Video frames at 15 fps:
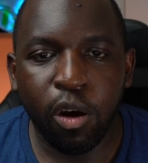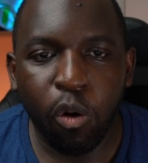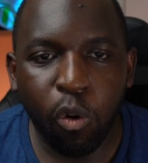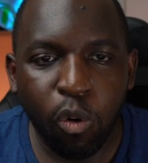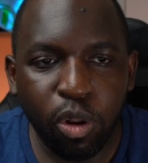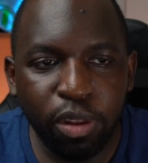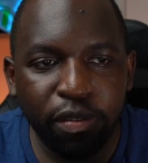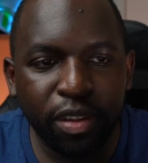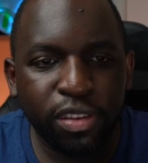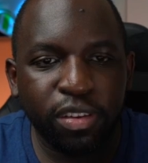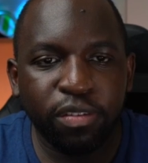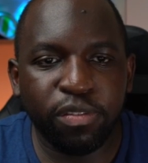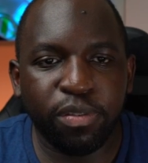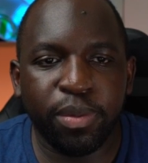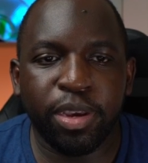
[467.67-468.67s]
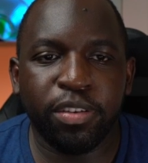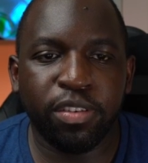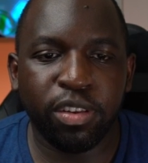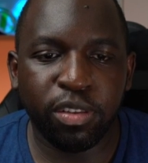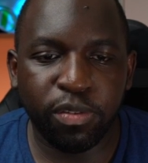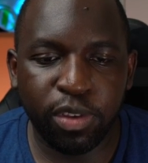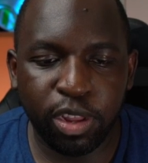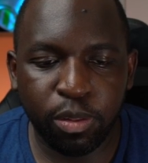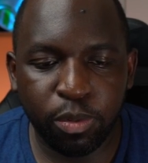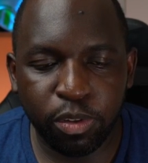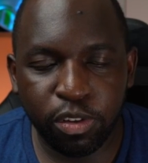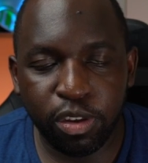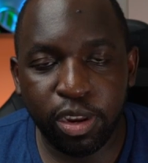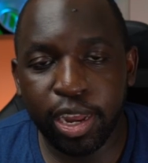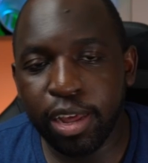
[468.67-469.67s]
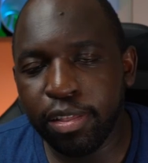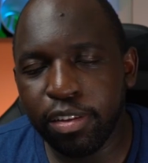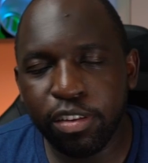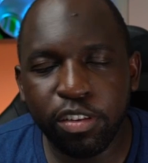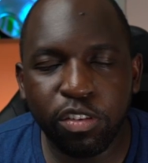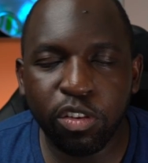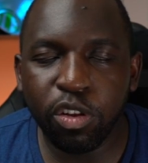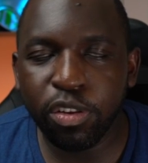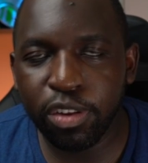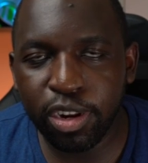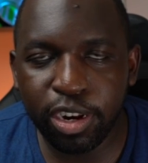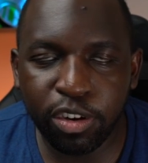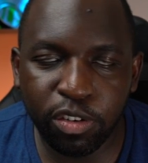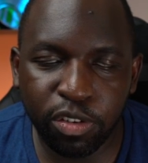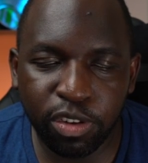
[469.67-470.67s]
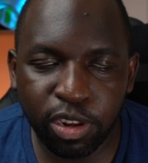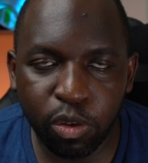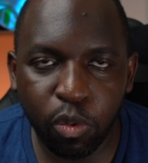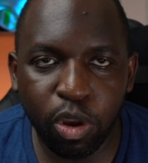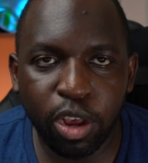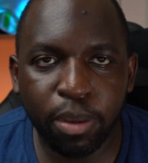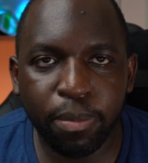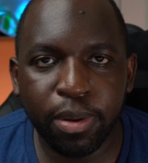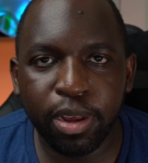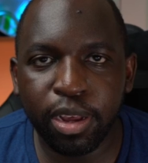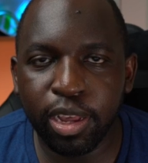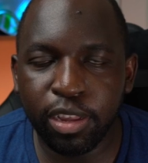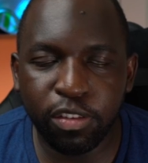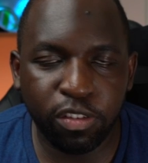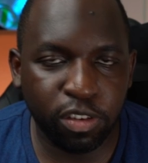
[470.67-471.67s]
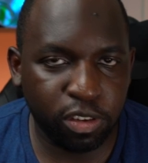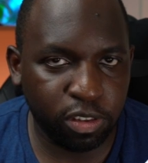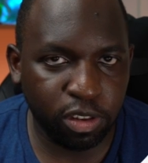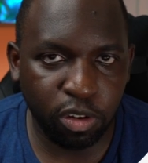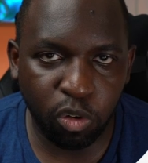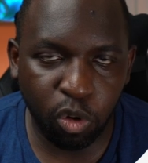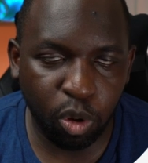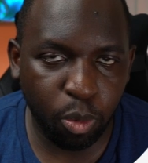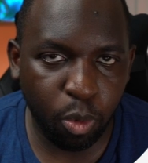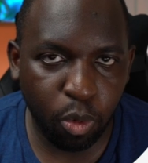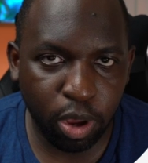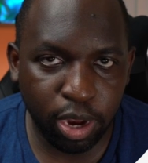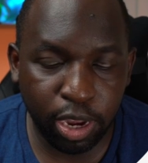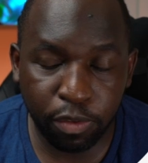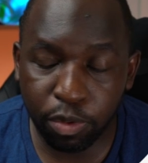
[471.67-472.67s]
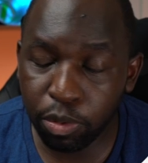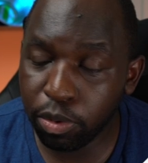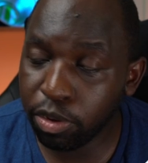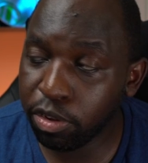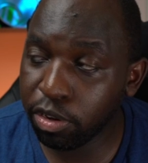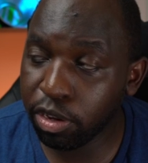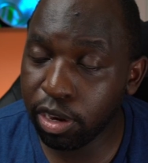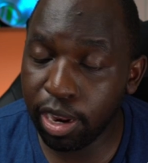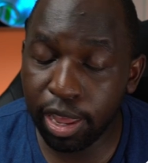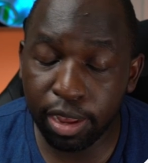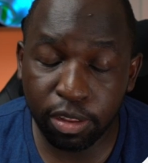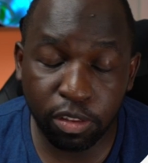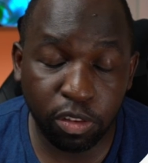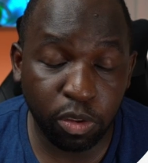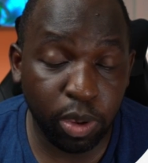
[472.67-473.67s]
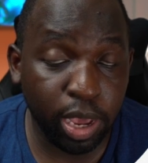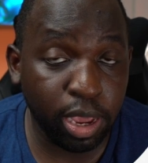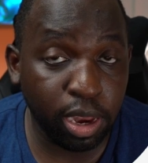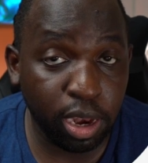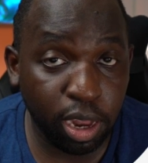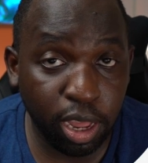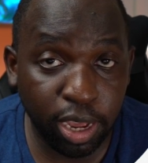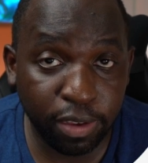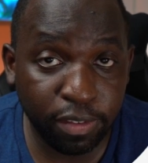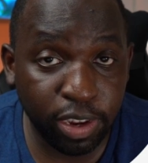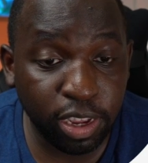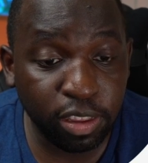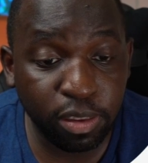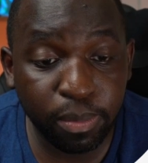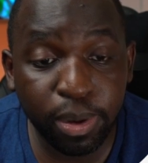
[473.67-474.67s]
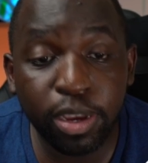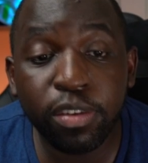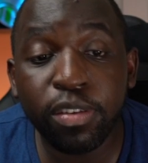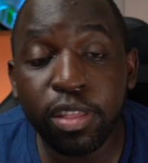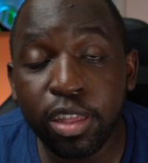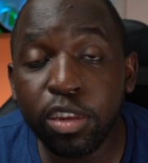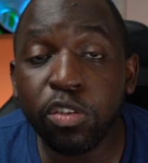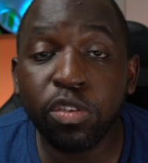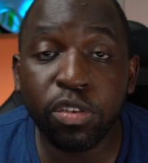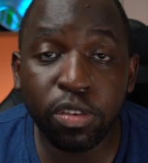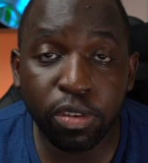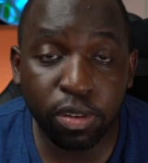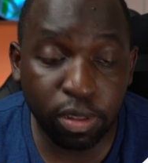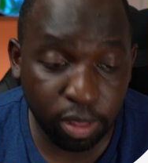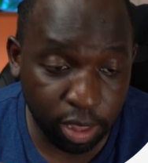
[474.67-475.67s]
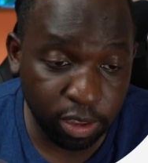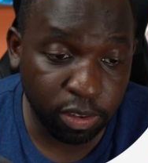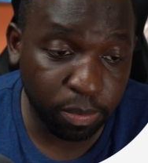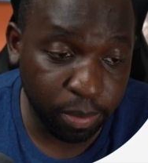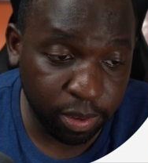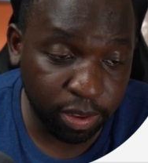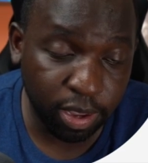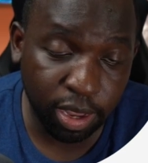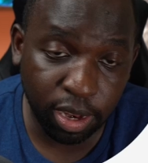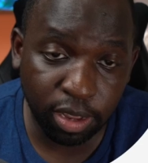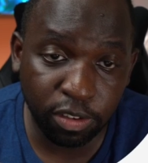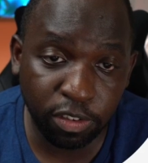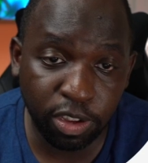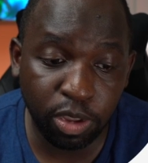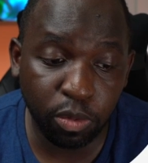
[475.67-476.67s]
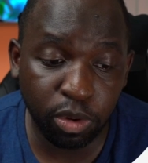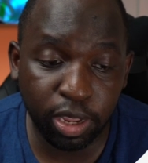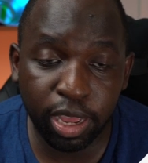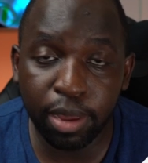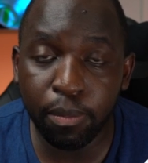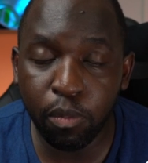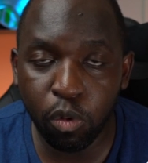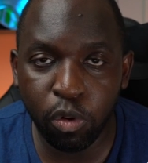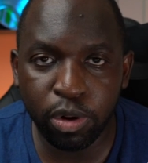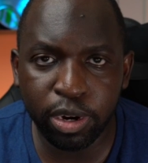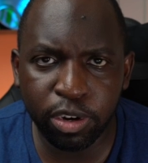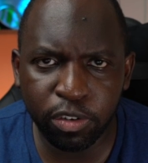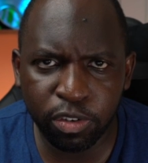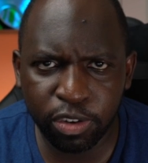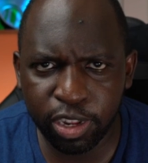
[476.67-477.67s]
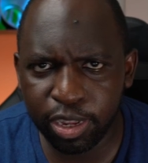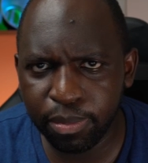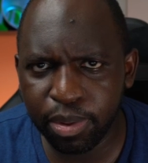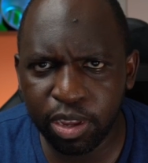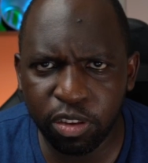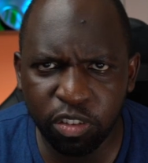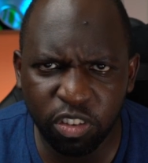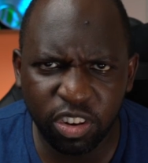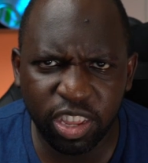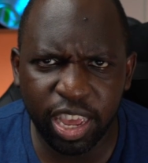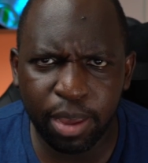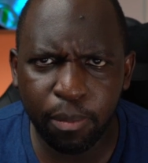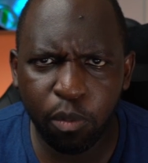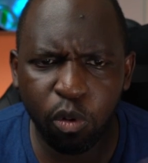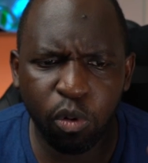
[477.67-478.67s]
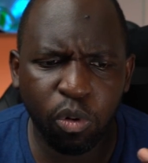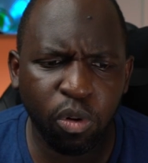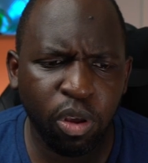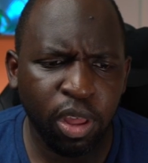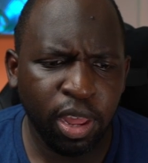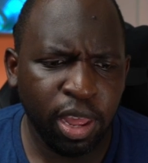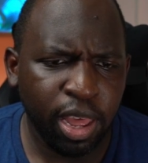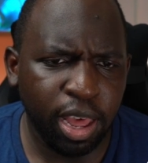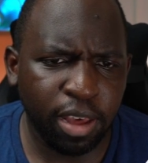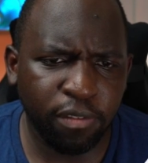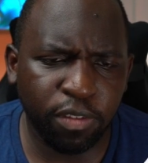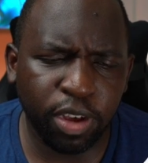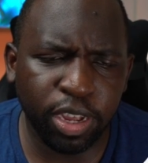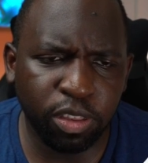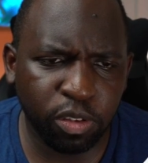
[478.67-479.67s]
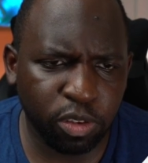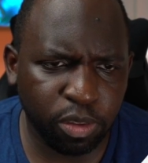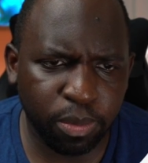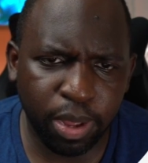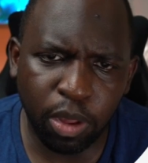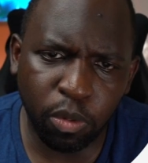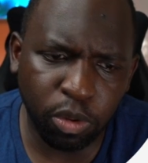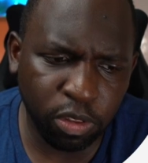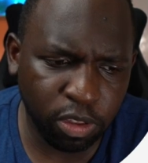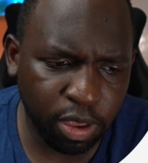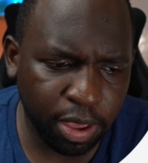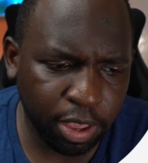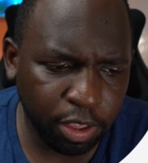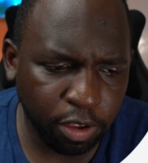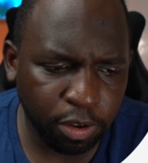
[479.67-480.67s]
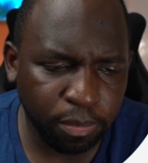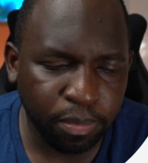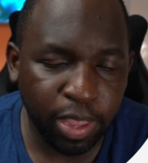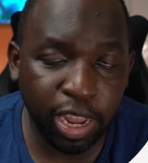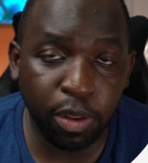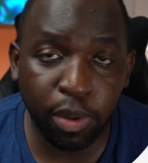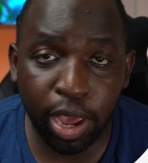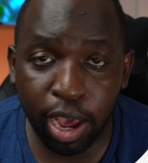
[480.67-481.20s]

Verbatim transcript: all of this information is available to you. Now, this is not an interesting workbook, it's just a normal one. If we were to connect to a live database, this, this particular sheet would get more interesting because you'd get more uh, vitals about what's going on. Anyway,